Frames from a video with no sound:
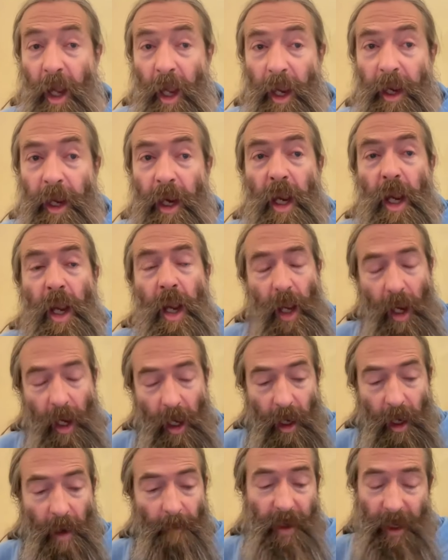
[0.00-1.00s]
I,
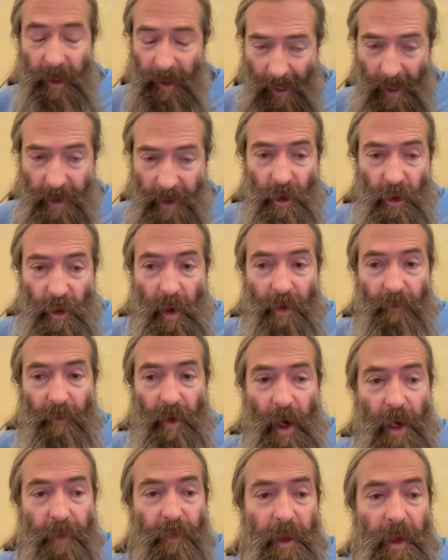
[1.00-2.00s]
Um, yes, you're quite
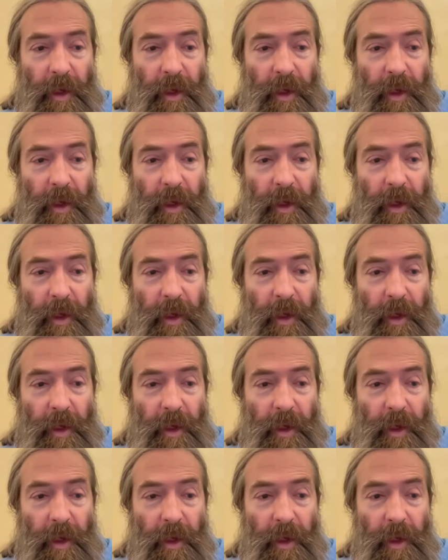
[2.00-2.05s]
right.